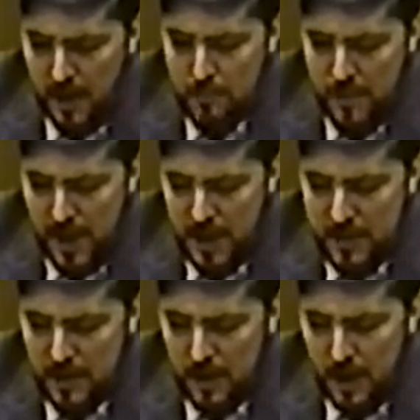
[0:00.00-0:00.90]
uh,
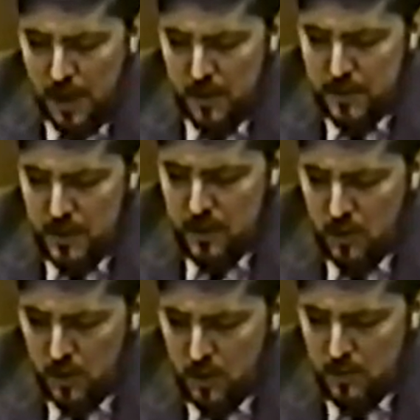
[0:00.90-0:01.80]
made uh, the
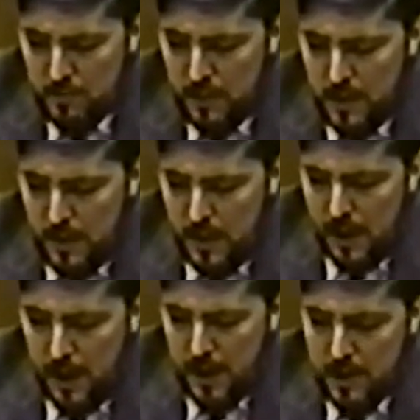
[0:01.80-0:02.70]
term
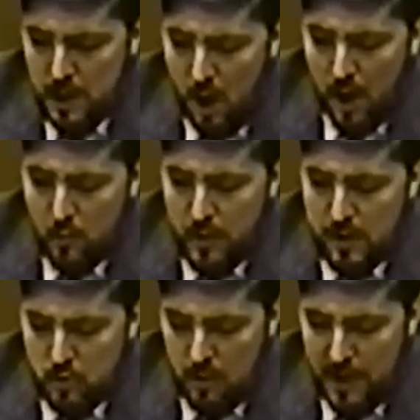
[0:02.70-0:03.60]
uh, in God
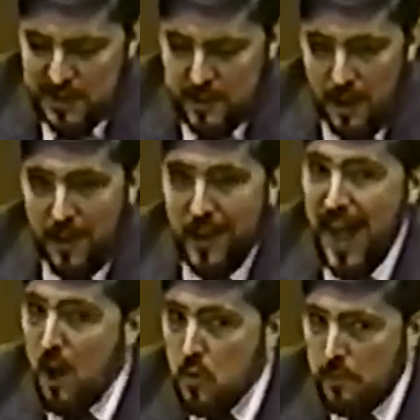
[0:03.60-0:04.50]
we trust
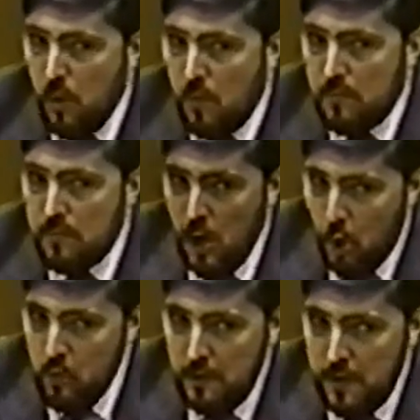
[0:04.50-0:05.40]
allowable
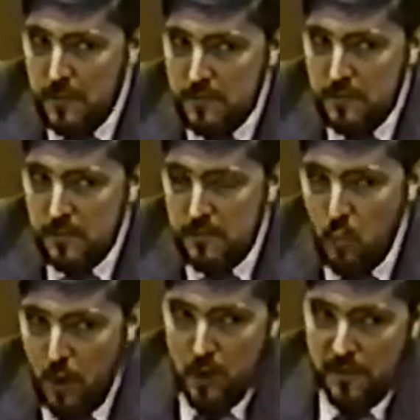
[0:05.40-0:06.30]
only
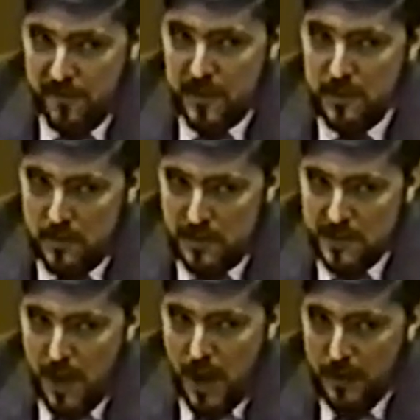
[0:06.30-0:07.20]
where it fit the
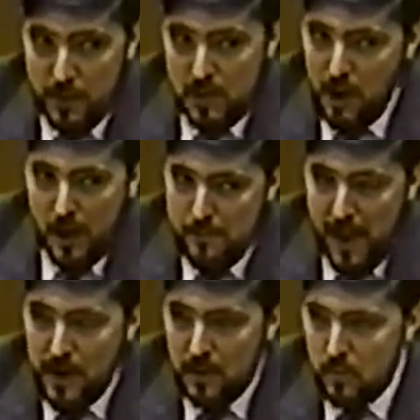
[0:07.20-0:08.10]
design, but not
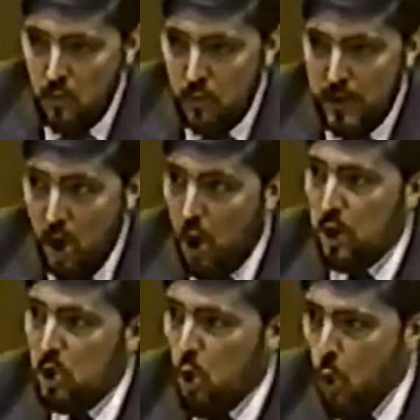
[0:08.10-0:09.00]
mandatory
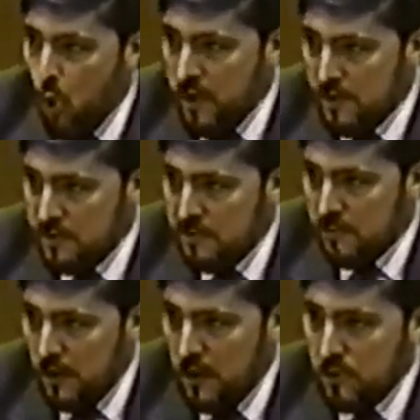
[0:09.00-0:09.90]
on coins,
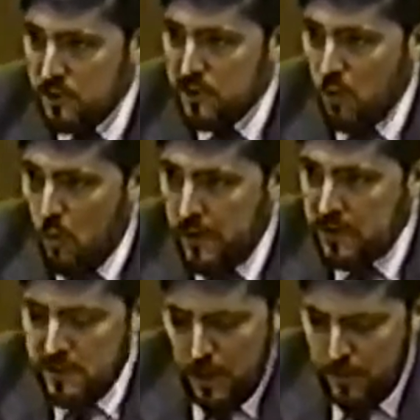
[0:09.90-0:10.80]
on just
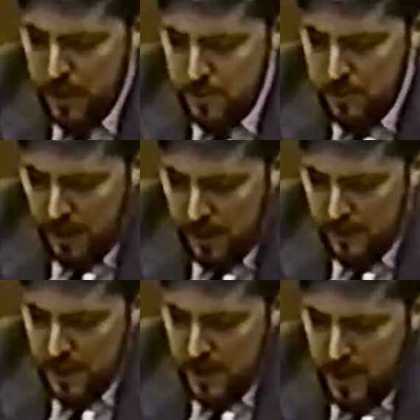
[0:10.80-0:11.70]
coins, not paper
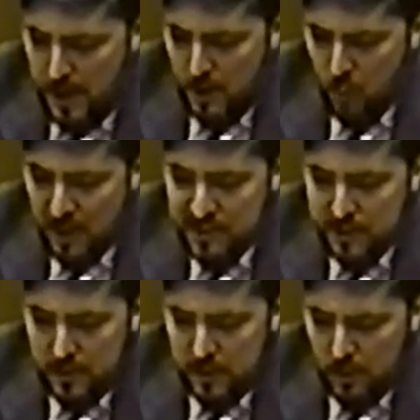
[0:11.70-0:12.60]
money. It
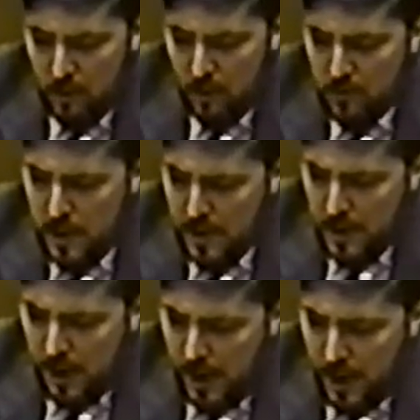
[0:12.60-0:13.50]
wasn't until
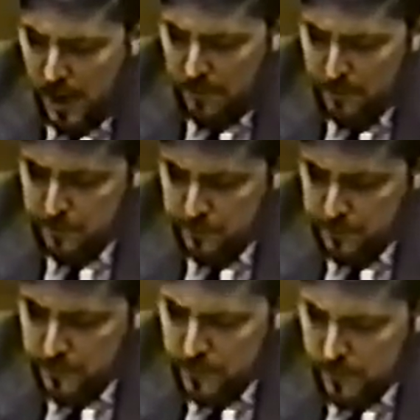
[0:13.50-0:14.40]
um,